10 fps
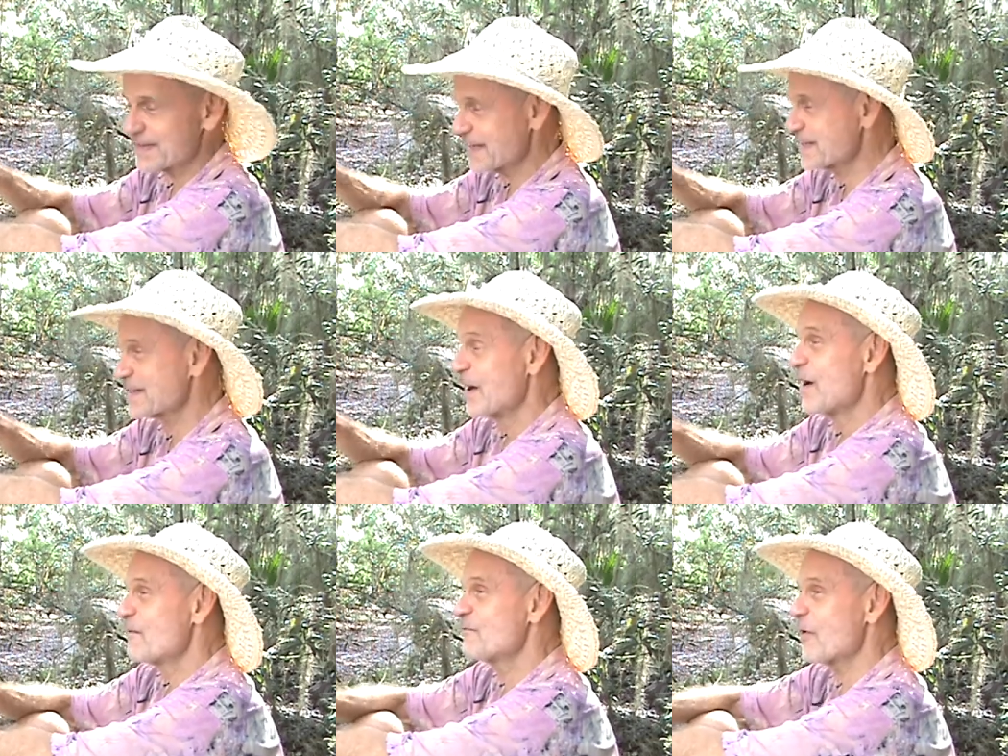That's as
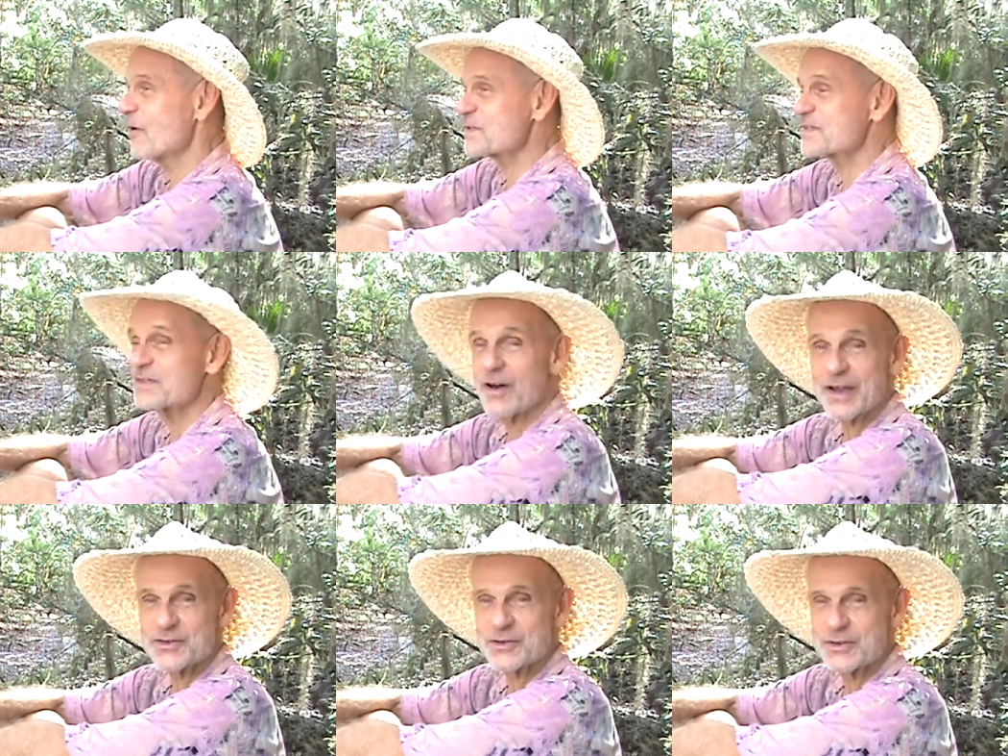far as
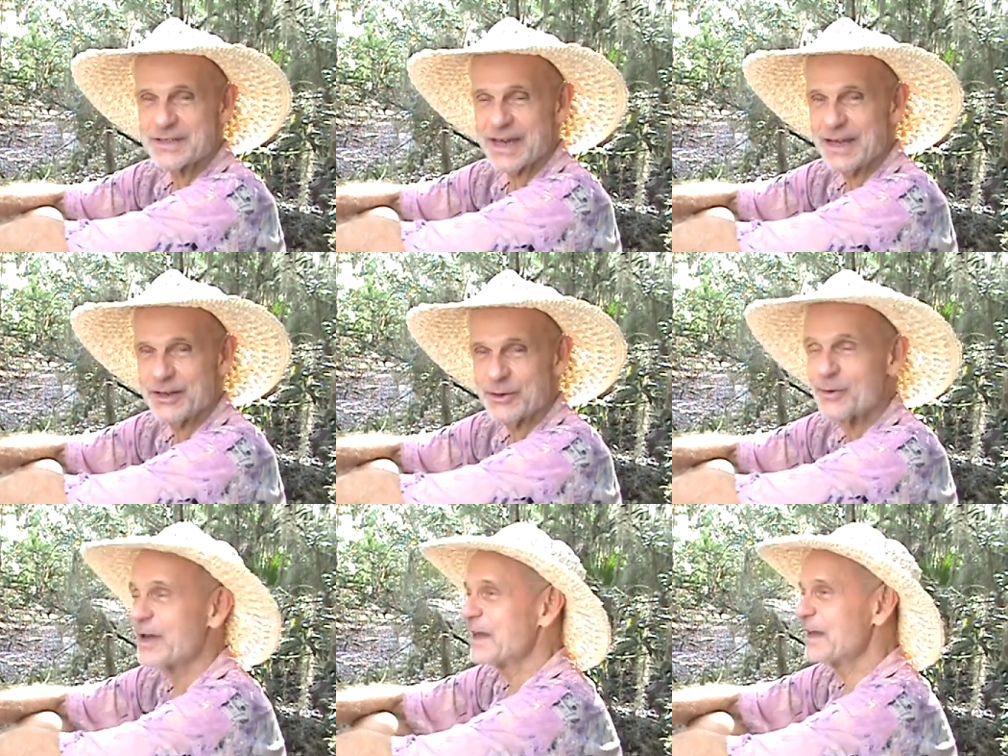science could take
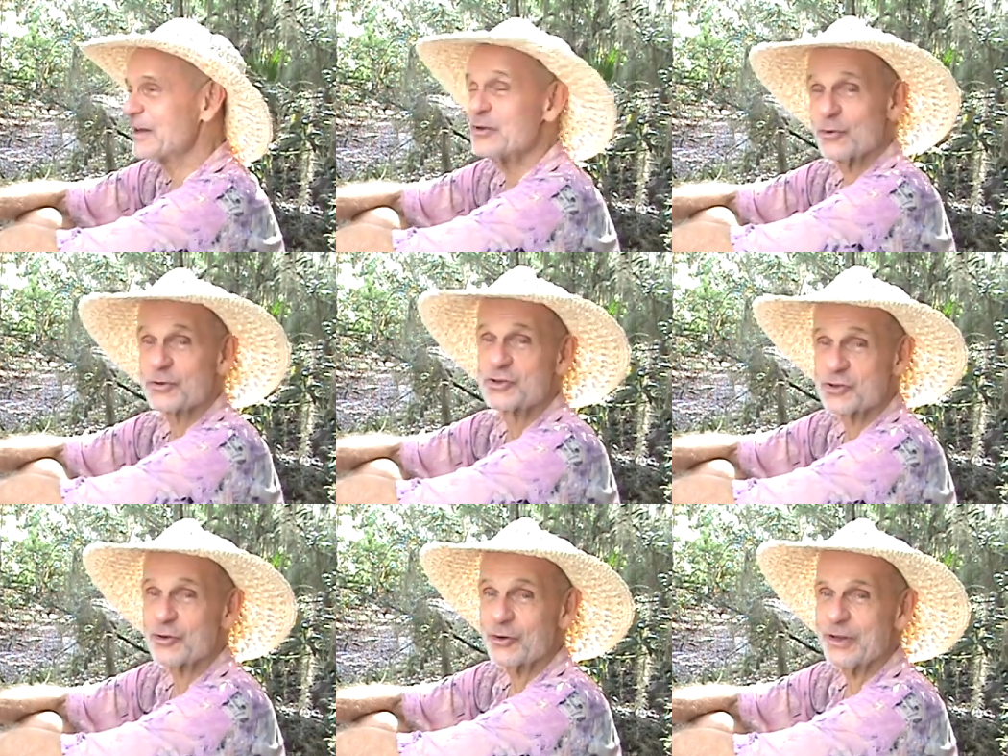you in your
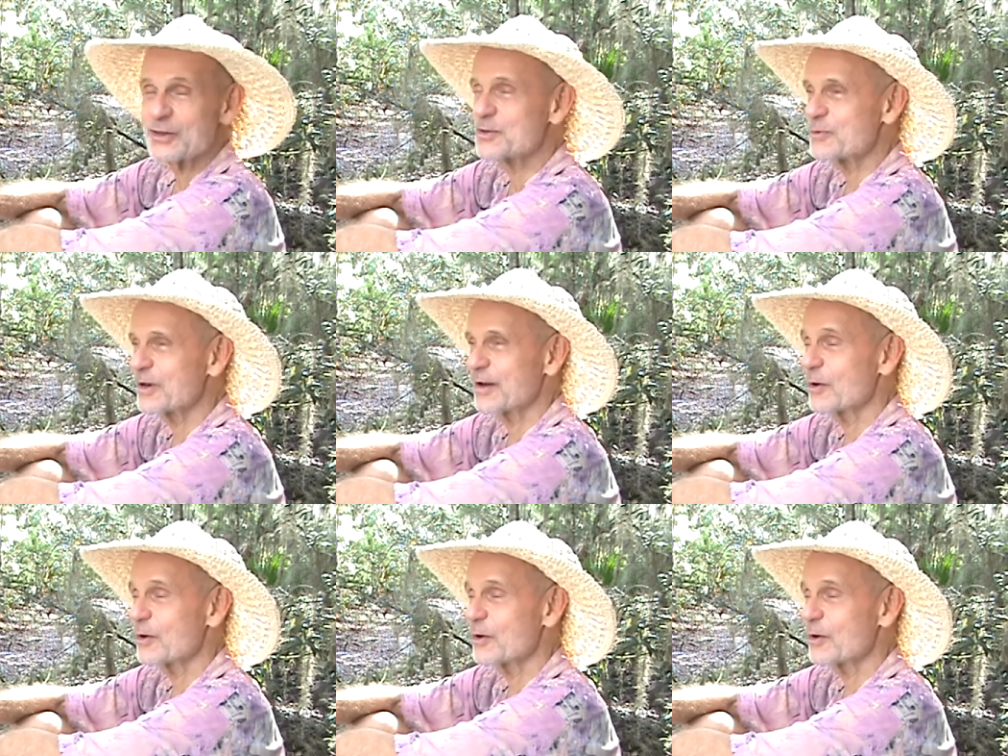journey to not